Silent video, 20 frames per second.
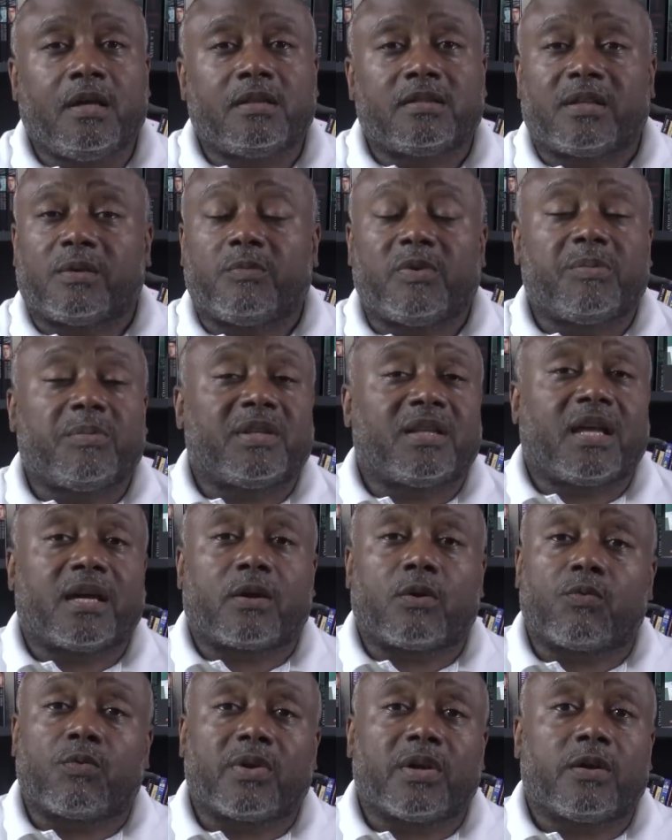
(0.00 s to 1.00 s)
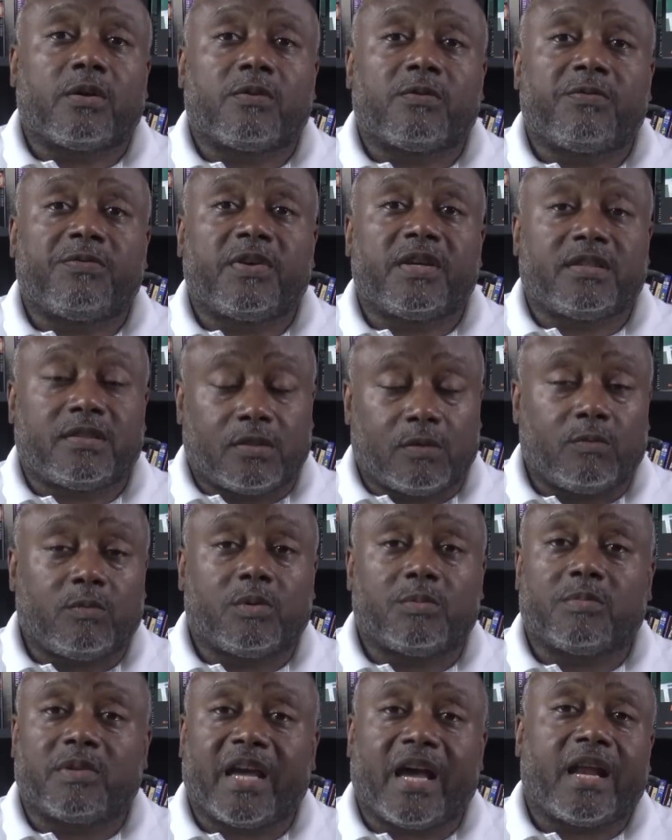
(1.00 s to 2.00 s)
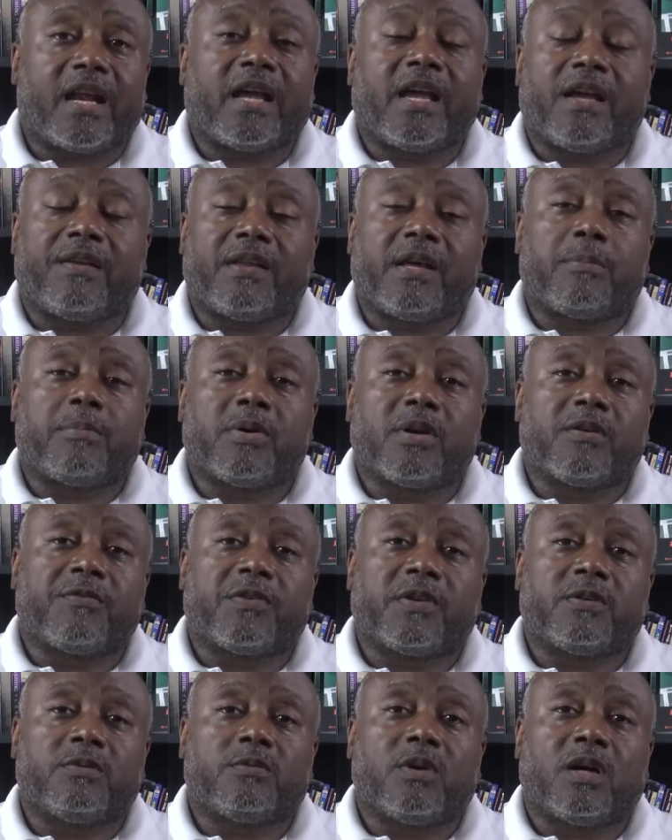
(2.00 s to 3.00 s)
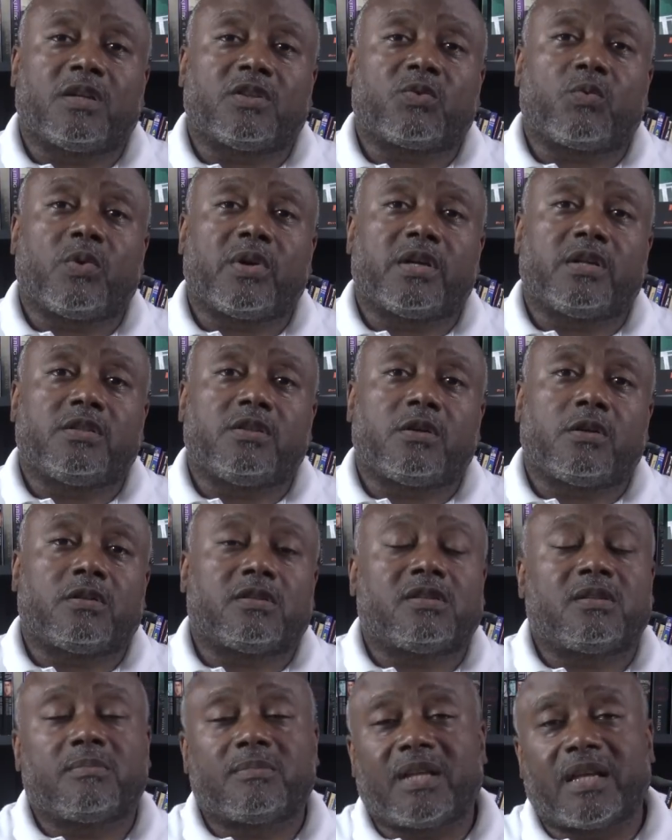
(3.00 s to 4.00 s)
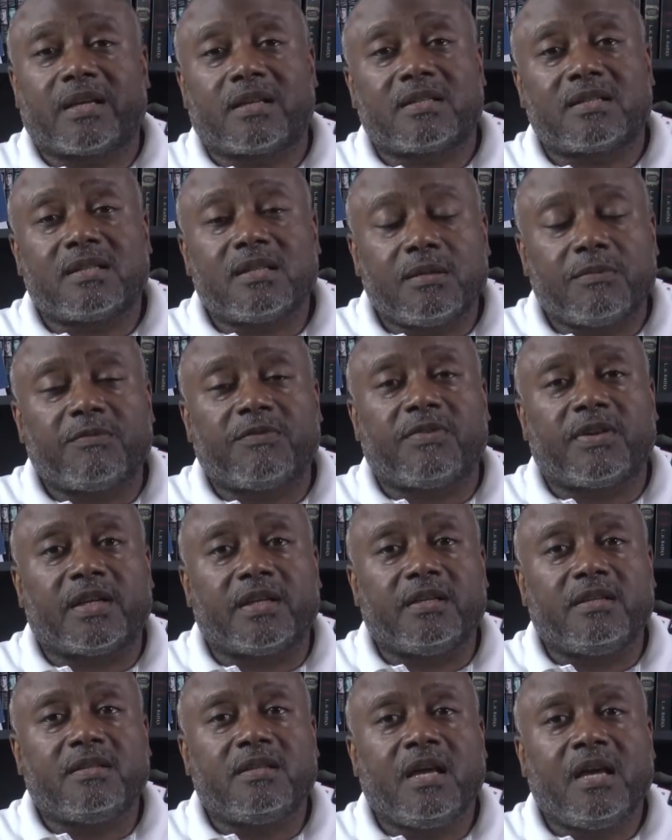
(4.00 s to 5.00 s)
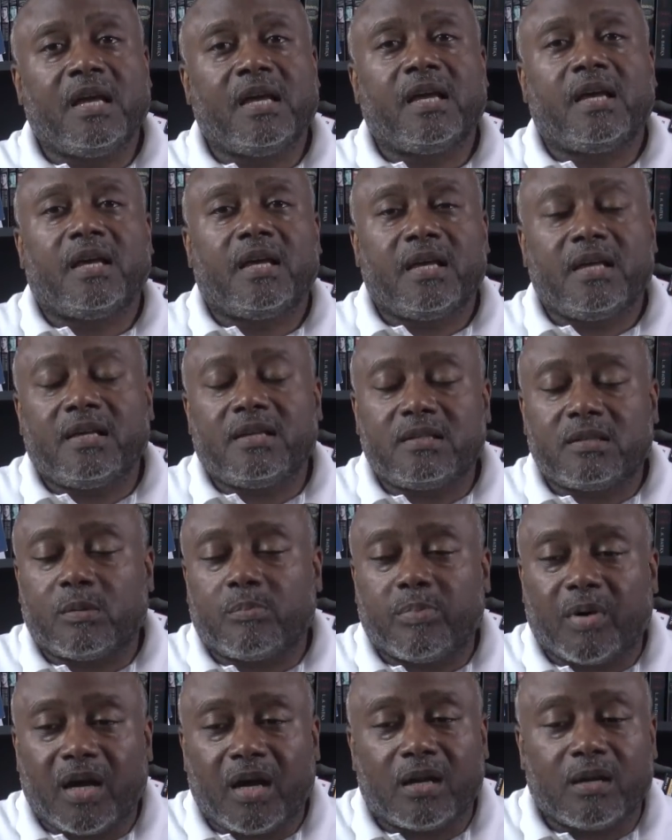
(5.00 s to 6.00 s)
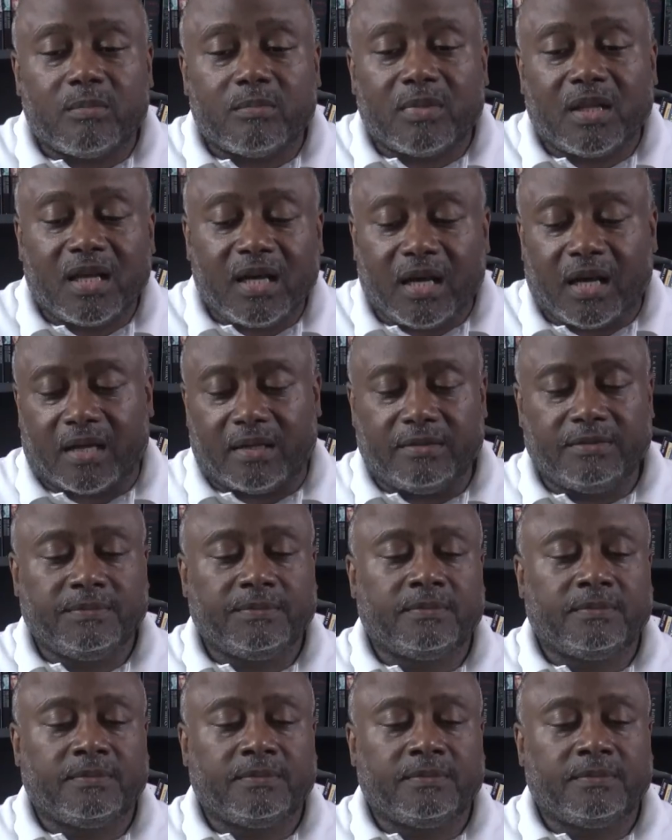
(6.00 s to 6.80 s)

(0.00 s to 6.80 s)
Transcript: Some women like a round face. Some of them got to have that perfect uh, square jaw. Some like a slim face. Here's the bottom line.